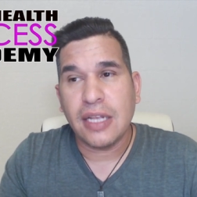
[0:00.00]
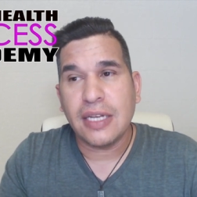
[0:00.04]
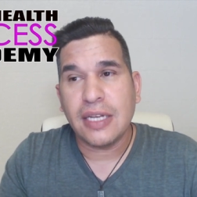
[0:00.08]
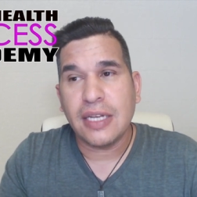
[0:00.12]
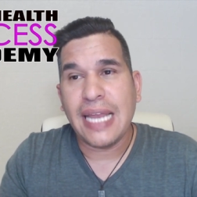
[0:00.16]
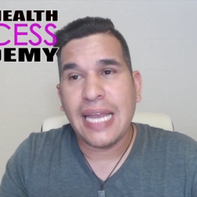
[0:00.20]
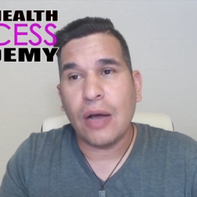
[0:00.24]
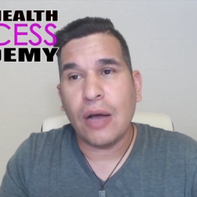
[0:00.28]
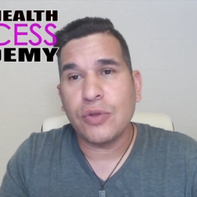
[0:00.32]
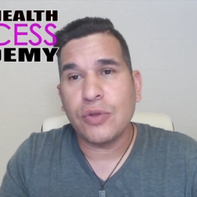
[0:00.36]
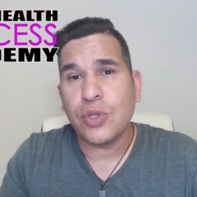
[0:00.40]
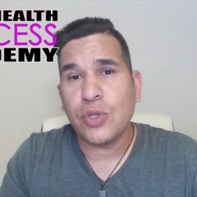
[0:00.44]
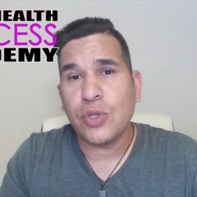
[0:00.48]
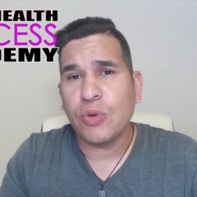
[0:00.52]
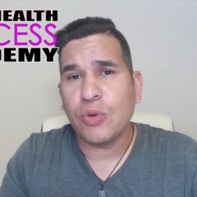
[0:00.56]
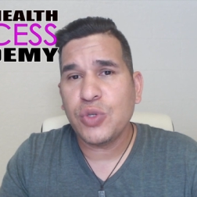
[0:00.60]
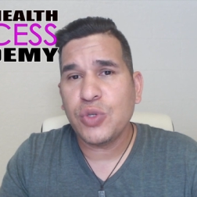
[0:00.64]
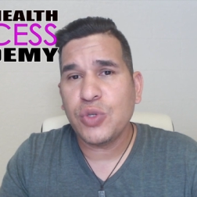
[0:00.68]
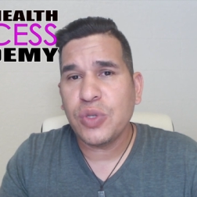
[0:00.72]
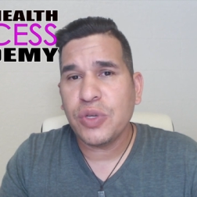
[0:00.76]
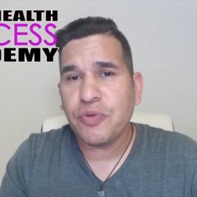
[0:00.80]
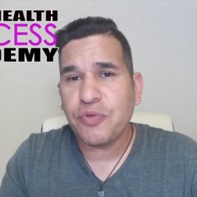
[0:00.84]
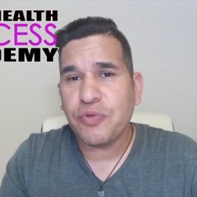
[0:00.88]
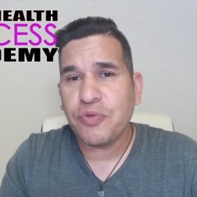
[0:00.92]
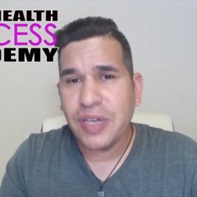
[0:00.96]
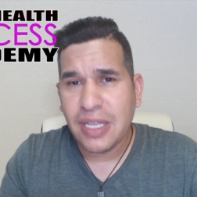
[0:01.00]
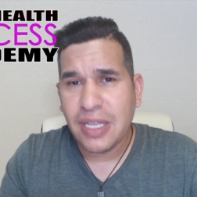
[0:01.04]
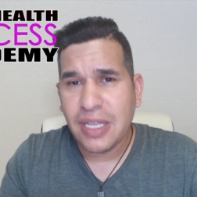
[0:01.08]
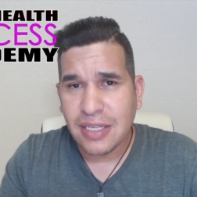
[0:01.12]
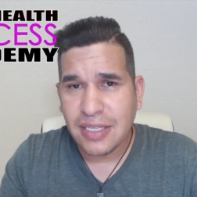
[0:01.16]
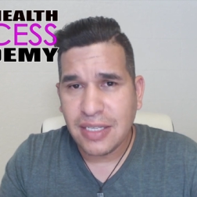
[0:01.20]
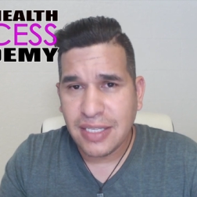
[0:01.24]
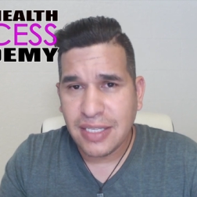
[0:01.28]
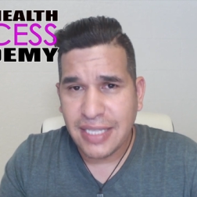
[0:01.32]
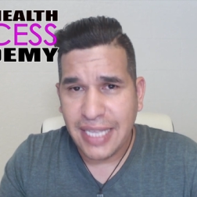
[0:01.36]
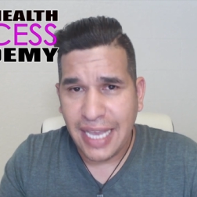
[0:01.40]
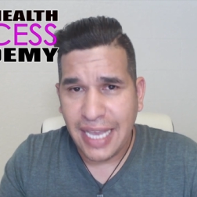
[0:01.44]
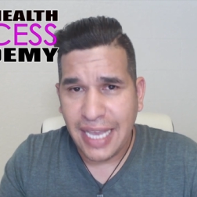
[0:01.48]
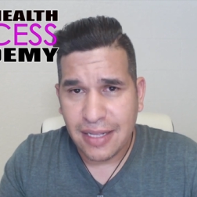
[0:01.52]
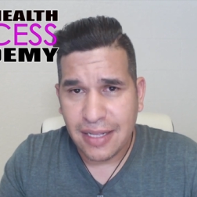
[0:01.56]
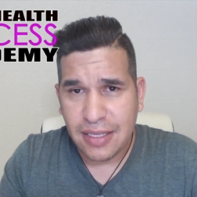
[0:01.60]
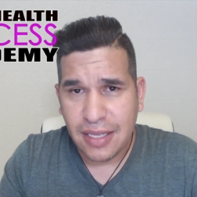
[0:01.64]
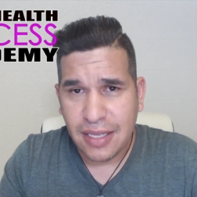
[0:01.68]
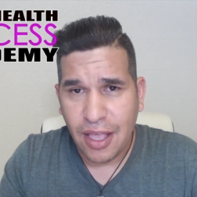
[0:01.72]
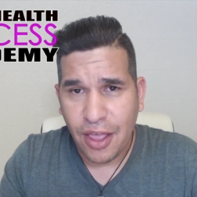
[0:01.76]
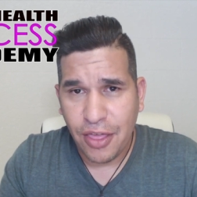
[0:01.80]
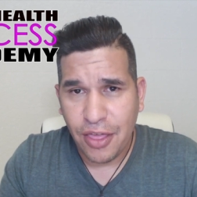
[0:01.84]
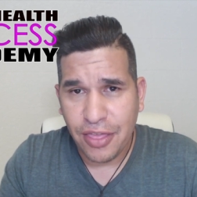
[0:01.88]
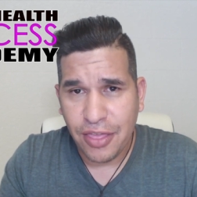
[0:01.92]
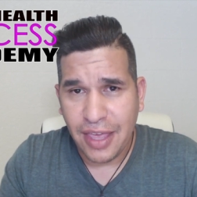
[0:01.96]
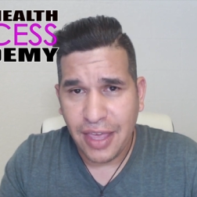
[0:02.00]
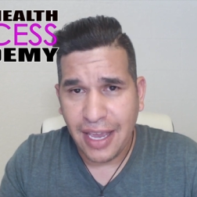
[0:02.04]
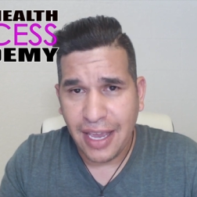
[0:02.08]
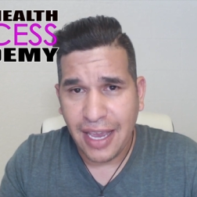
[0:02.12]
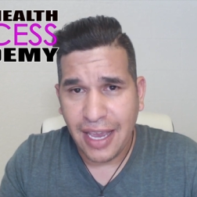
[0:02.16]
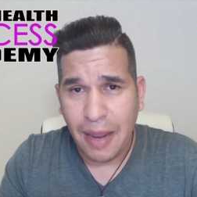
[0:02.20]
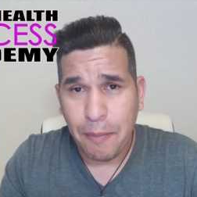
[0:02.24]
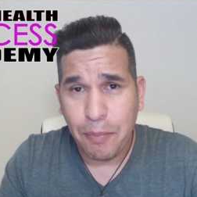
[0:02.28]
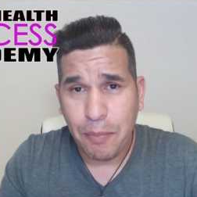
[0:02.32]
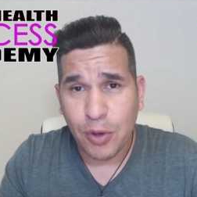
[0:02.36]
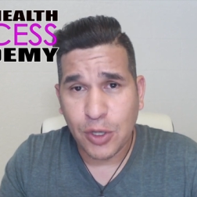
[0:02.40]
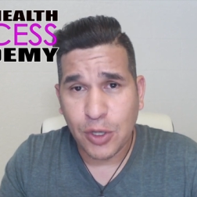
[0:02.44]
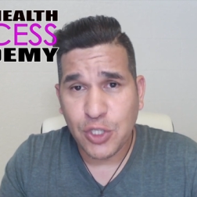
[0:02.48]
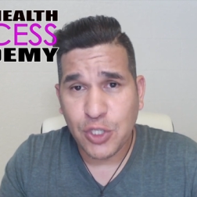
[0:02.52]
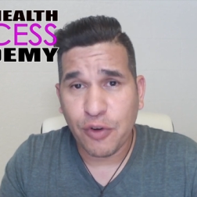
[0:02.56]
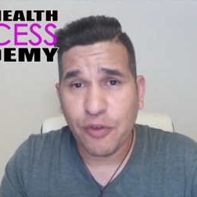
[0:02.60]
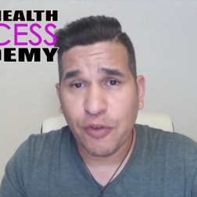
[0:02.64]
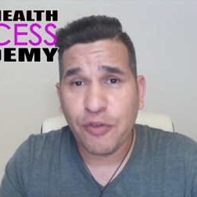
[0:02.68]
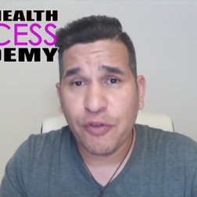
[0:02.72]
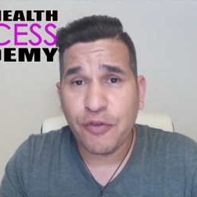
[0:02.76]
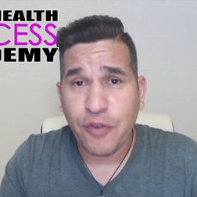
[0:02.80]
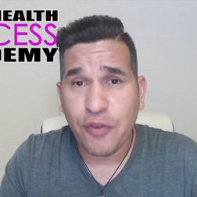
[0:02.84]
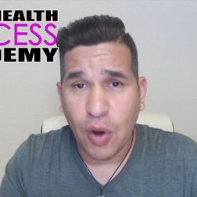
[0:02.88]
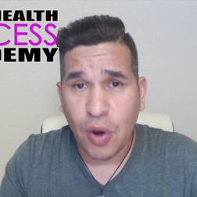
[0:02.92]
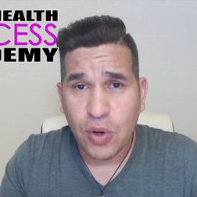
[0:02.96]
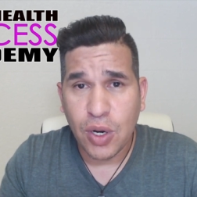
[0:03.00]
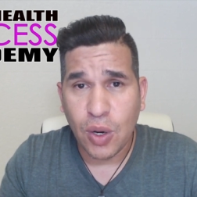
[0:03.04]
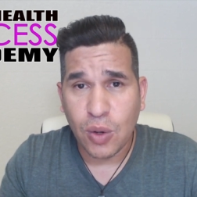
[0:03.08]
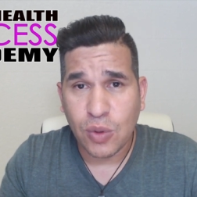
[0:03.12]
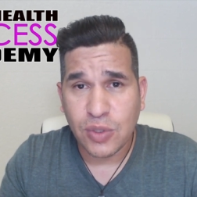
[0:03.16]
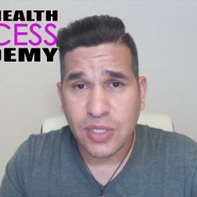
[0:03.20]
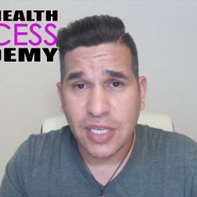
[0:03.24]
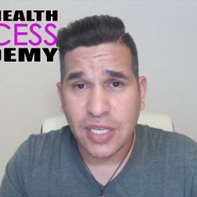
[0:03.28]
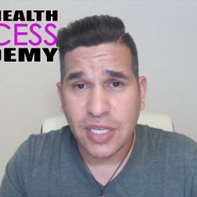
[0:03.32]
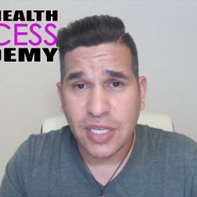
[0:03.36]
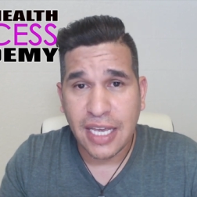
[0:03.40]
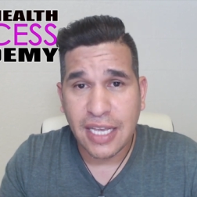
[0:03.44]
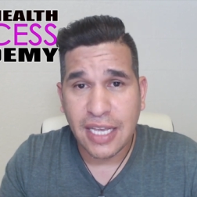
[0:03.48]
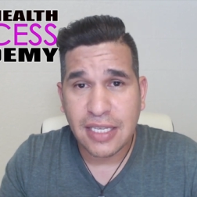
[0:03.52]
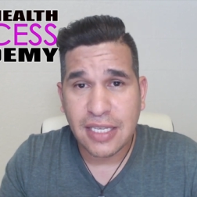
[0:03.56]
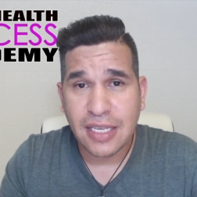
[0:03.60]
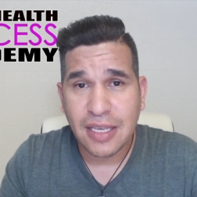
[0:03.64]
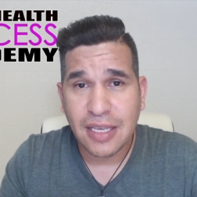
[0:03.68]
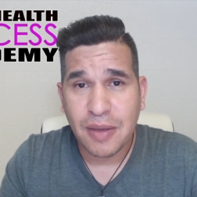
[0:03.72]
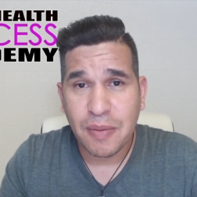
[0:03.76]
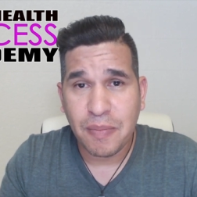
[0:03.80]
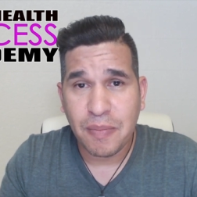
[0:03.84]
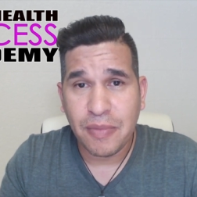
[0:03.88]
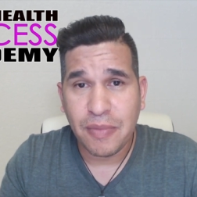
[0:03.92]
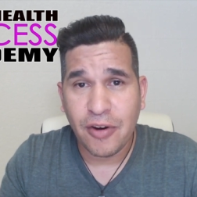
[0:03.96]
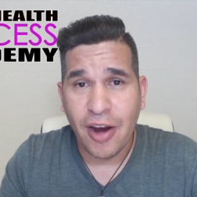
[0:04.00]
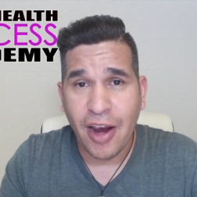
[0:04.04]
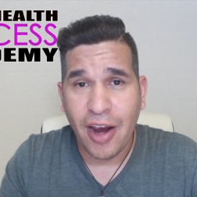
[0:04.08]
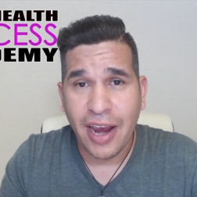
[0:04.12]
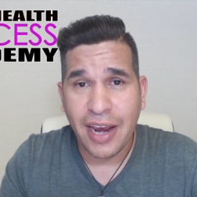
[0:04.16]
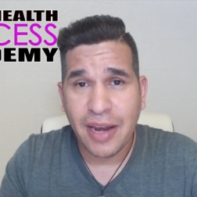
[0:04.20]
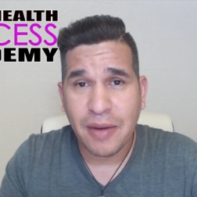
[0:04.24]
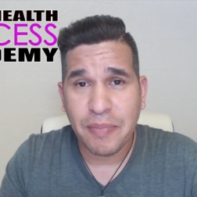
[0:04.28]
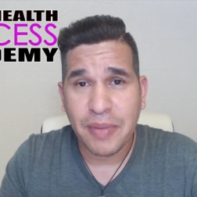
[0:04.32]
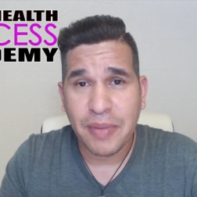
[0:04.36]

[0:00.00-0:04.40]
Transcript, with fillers: Now, don't do the real estate thing and put your photos in it, right?